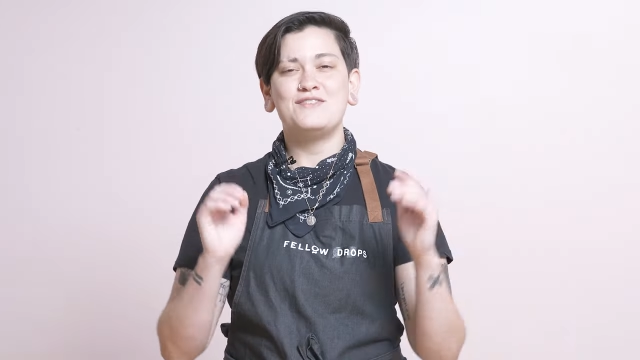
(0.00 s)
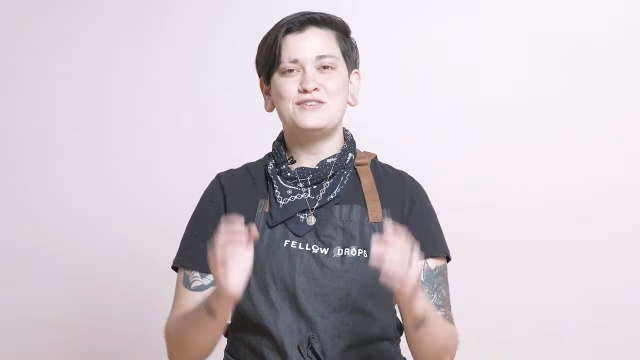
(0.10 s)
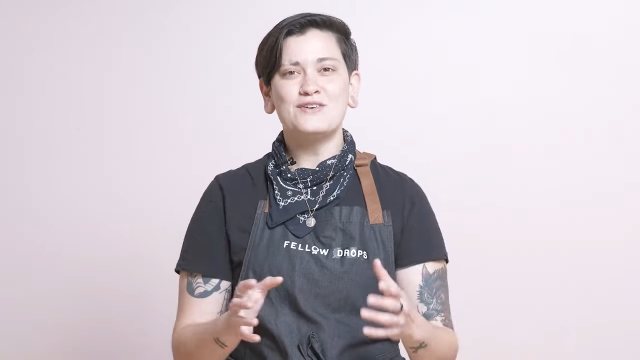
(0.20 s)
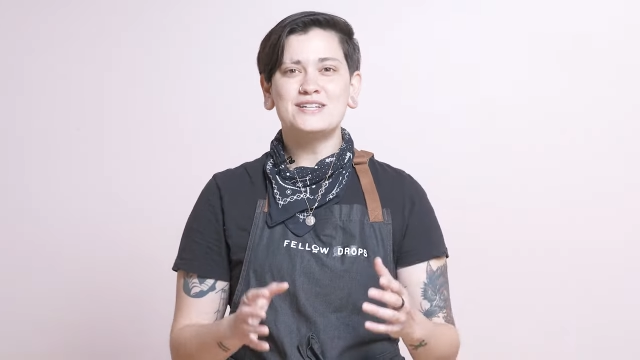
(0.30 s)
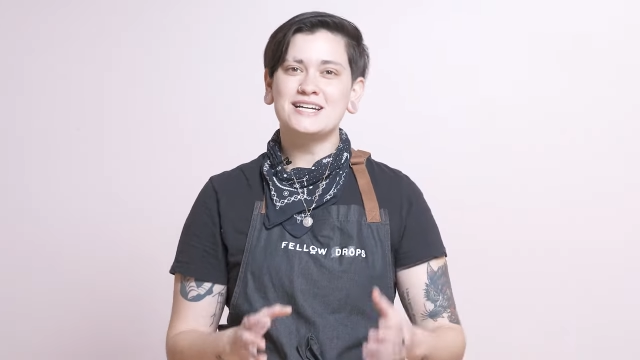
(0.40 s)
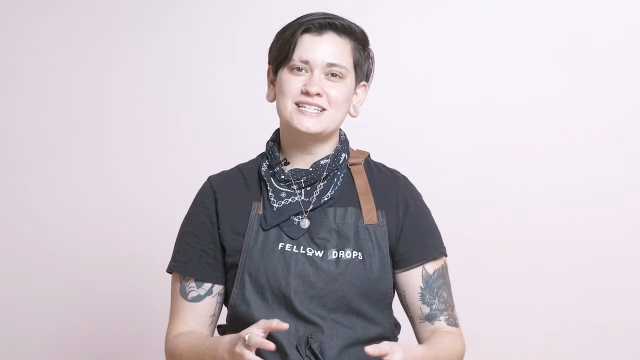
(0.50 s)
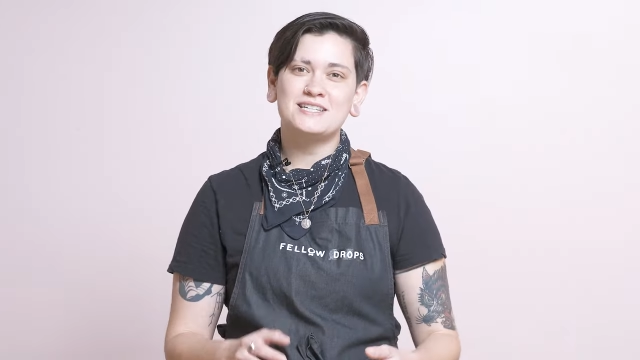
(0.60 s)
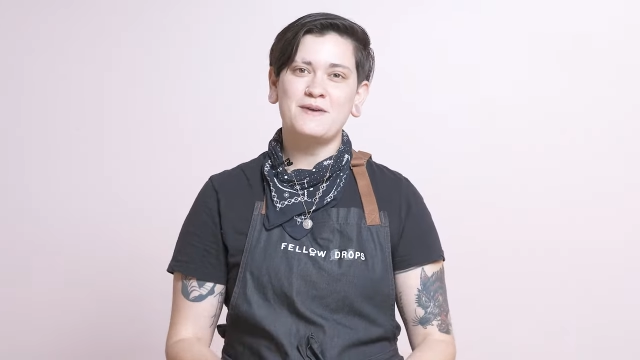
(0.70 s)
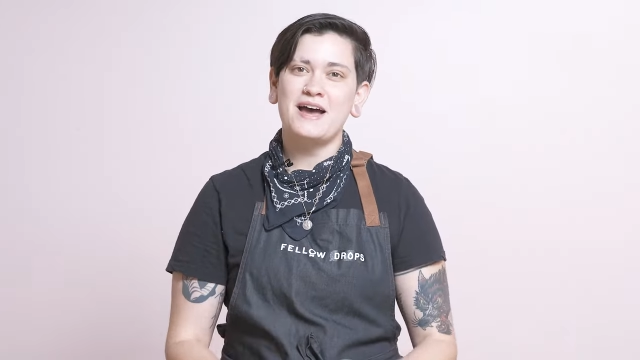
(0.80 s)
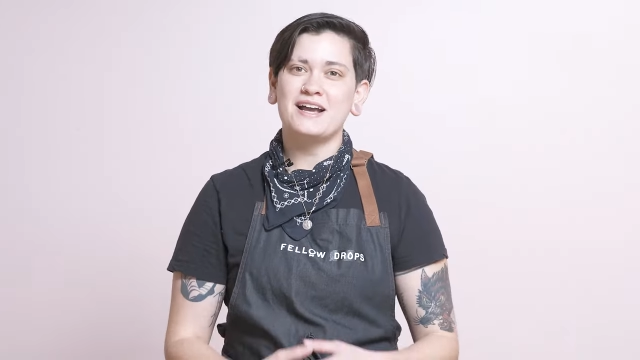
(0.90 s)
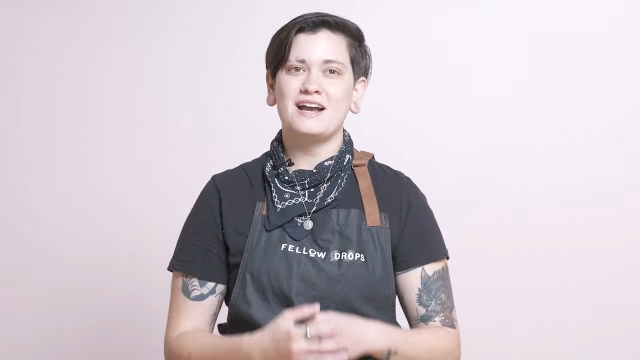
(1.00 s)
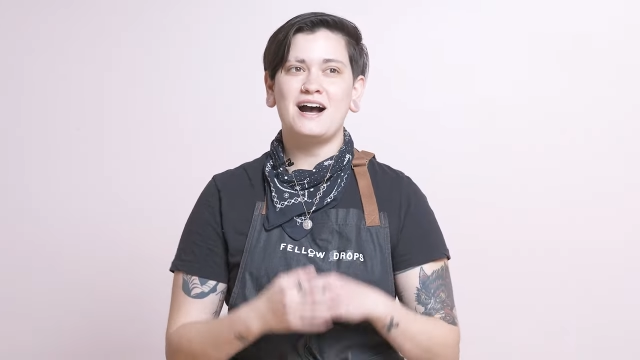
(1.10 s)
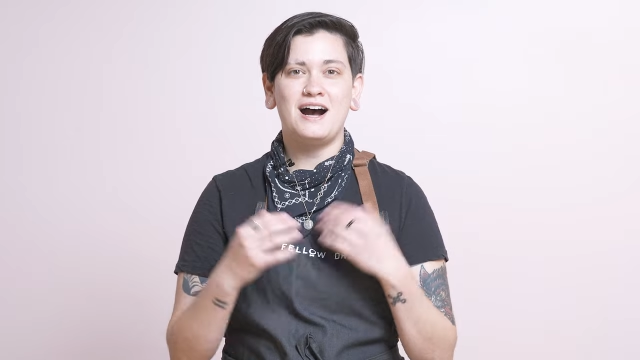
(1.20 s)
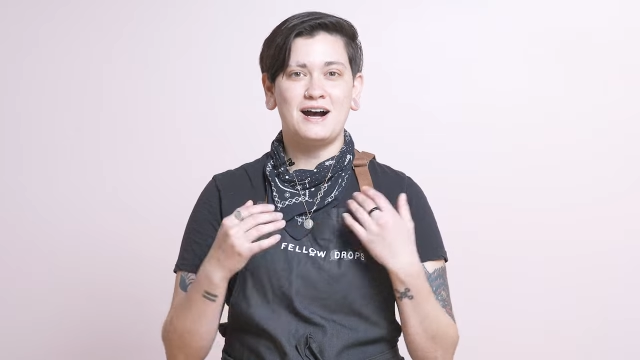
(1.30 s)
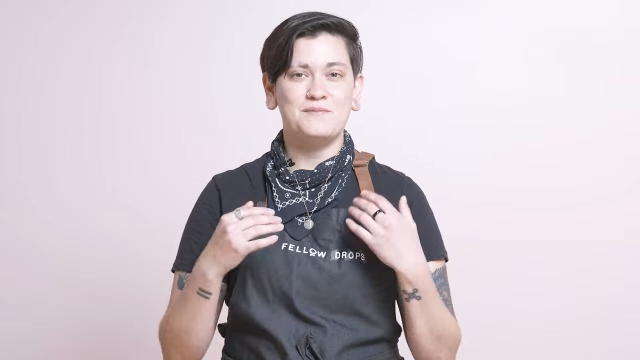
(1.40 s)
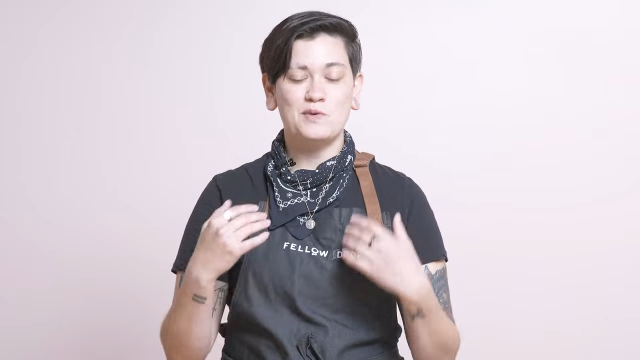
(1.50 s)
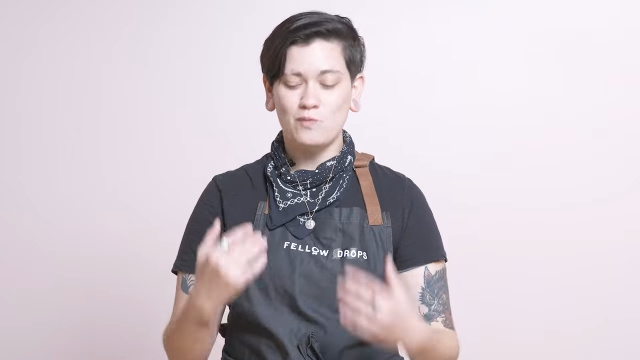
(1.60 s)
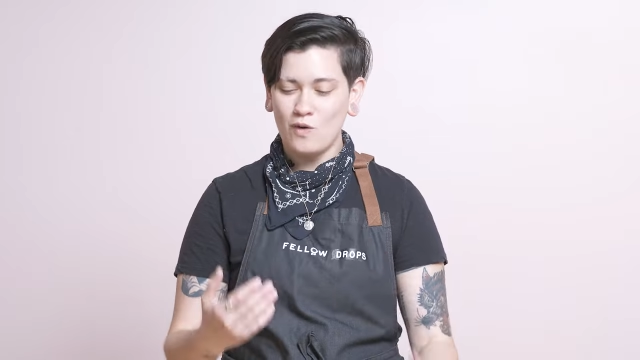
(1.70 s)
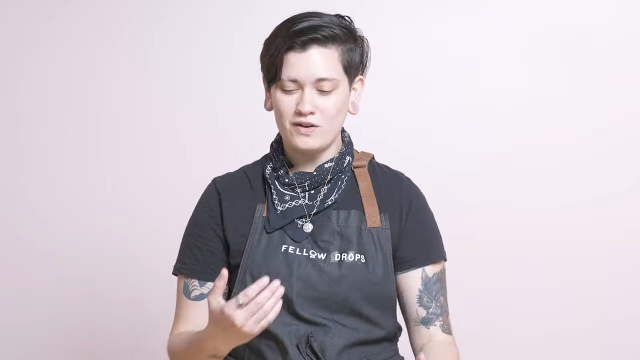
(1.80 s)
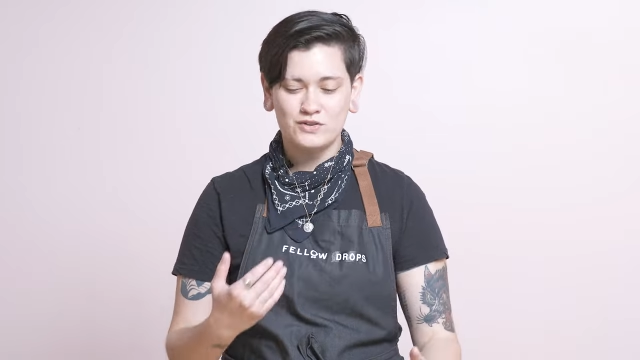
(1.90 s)
If you don't text us back, we
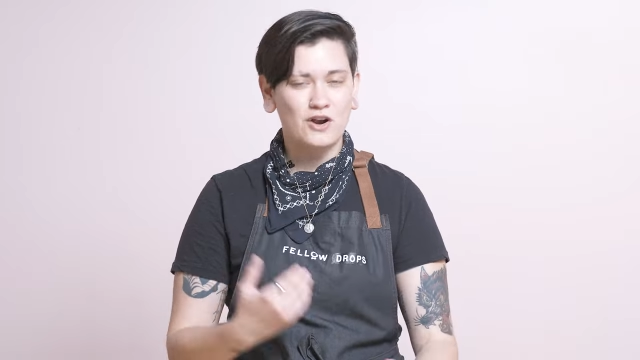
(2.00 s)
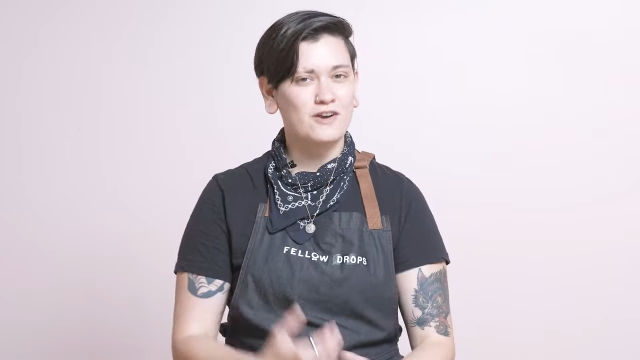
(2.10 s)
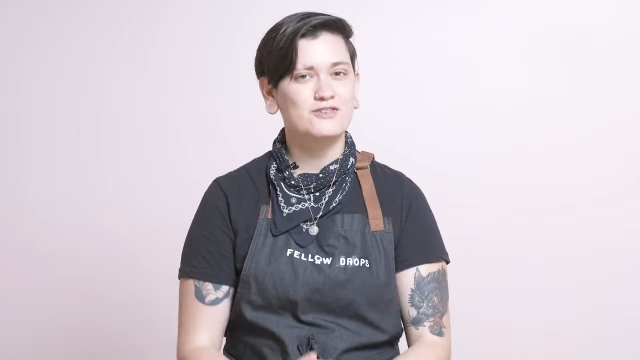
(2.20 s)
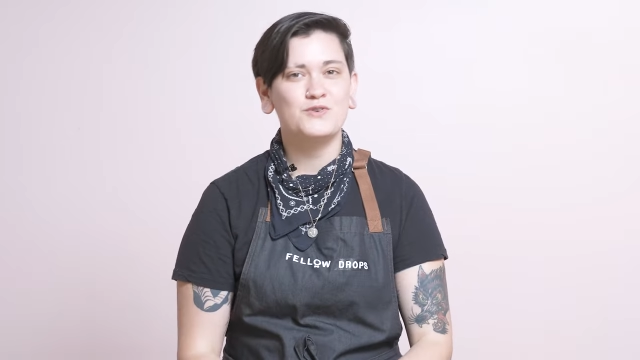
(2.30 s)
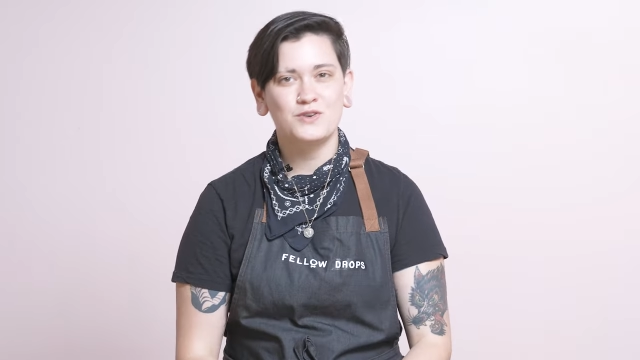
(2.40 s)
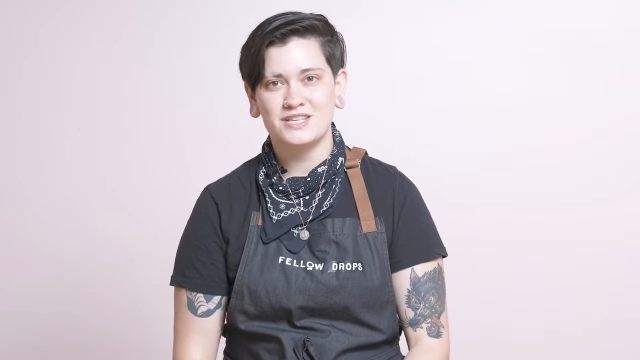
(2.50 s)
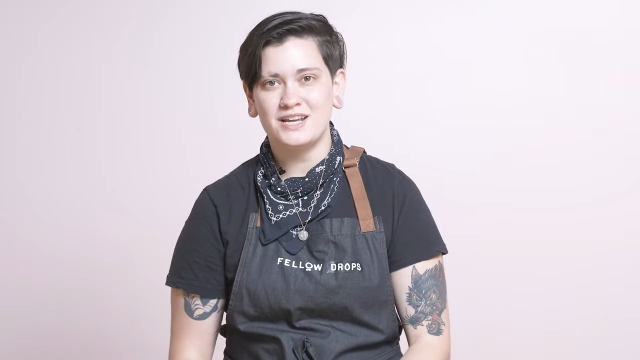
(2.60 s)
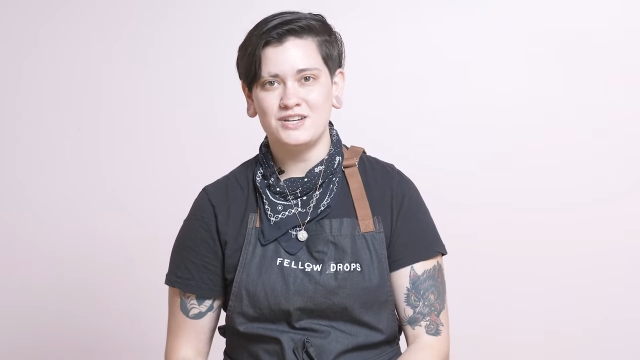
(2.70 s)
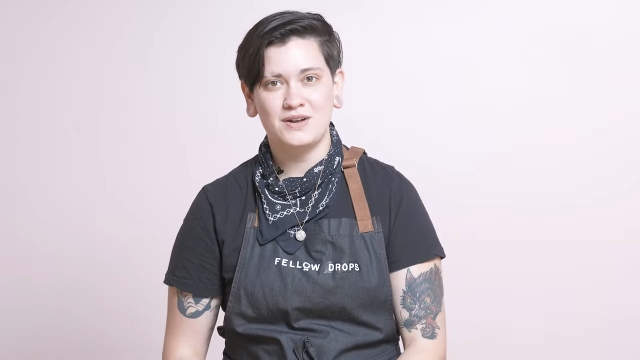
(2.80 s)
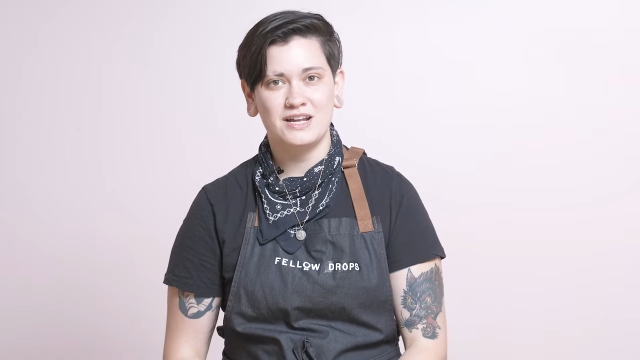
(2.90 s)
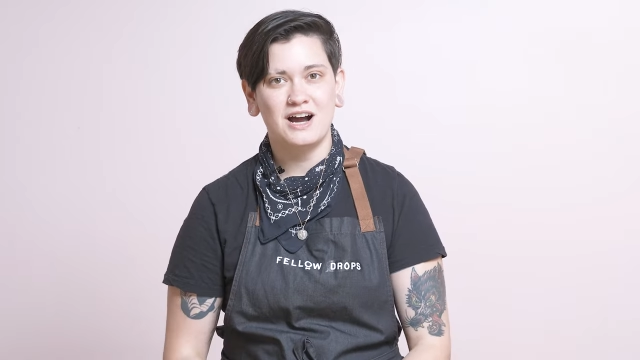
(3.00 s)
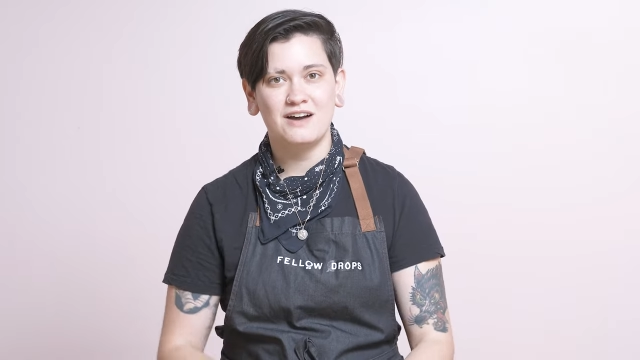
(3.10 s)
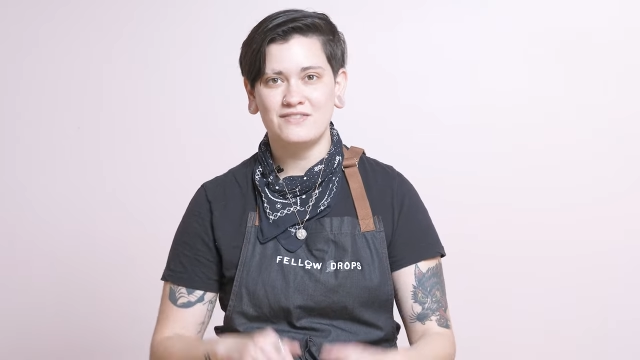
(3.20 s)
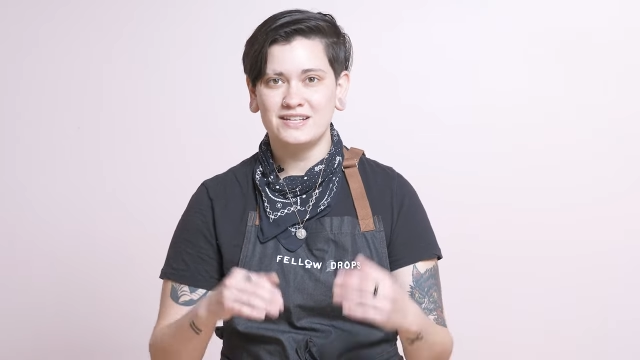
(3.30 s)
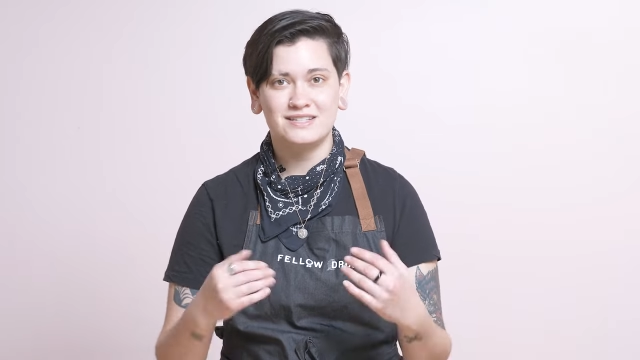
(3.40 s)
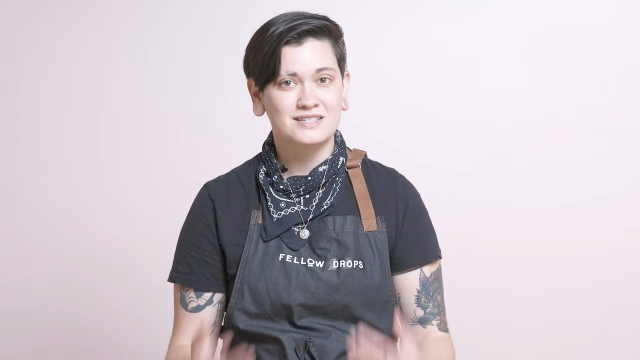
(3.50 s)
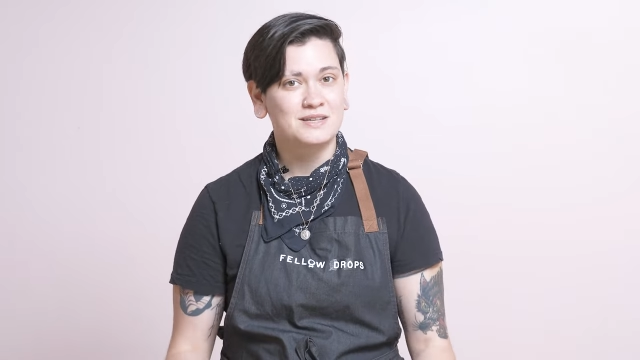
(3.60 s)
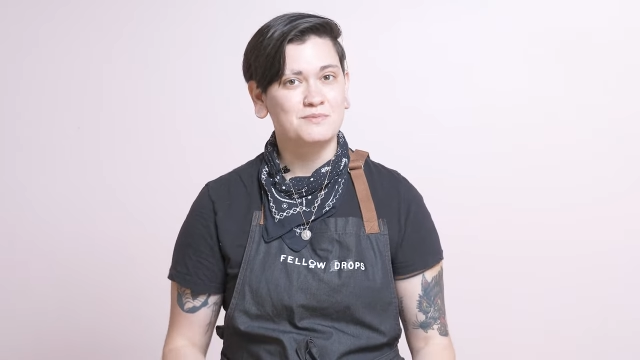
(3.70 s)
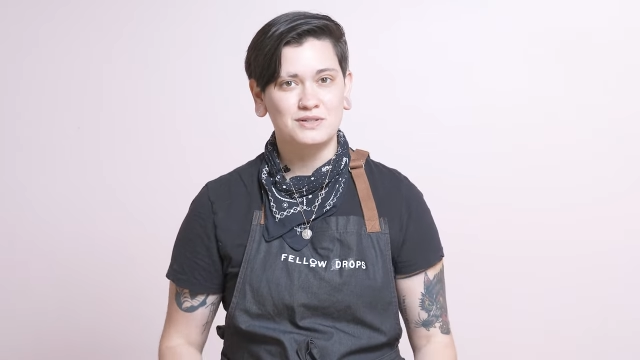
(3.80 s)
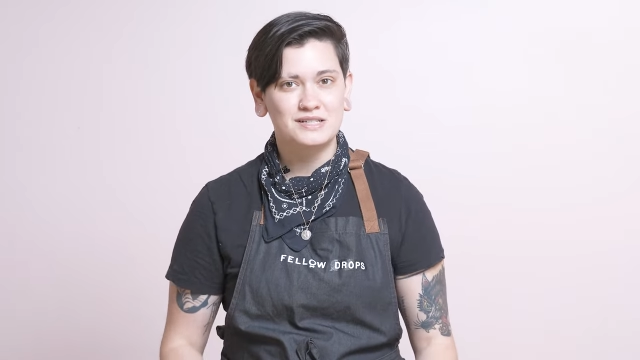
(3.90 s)
won't charge you or send you any coffee. It's as
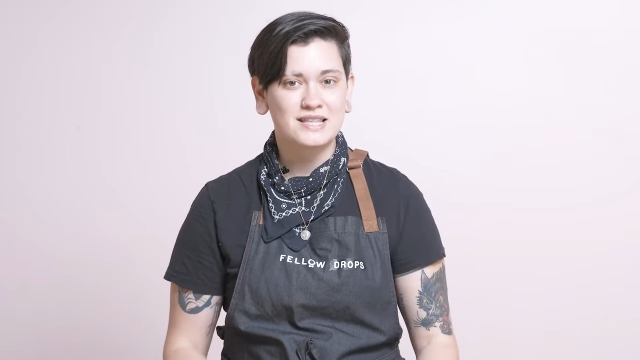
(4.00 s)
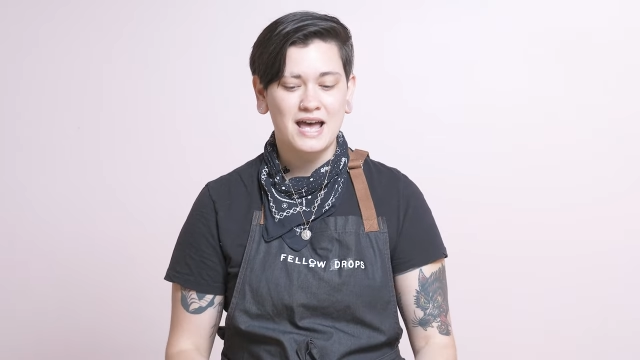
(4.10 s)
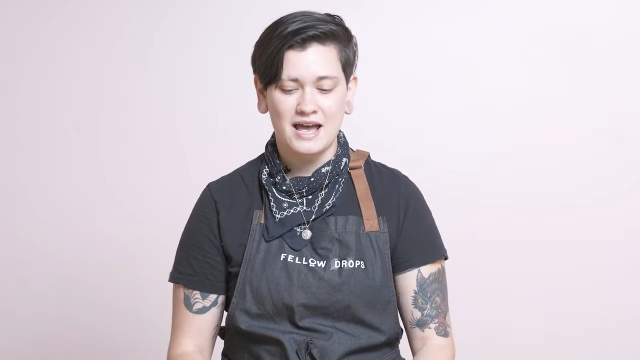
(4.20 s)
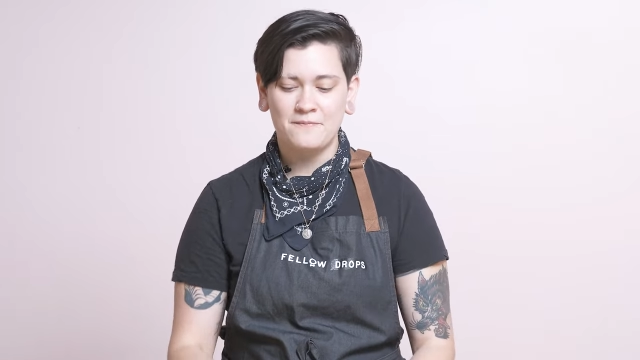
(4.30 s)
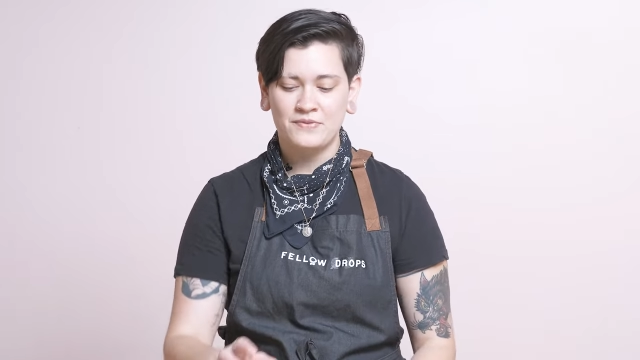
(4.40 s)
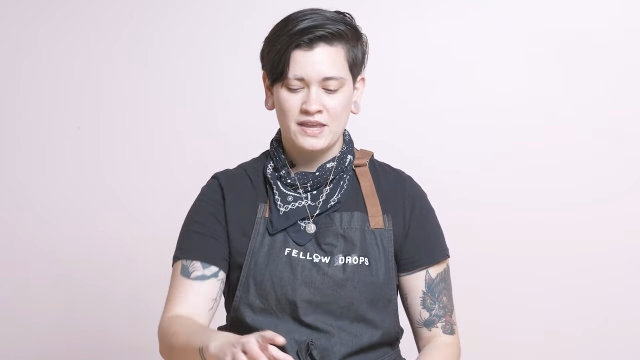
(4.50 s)
simple as that.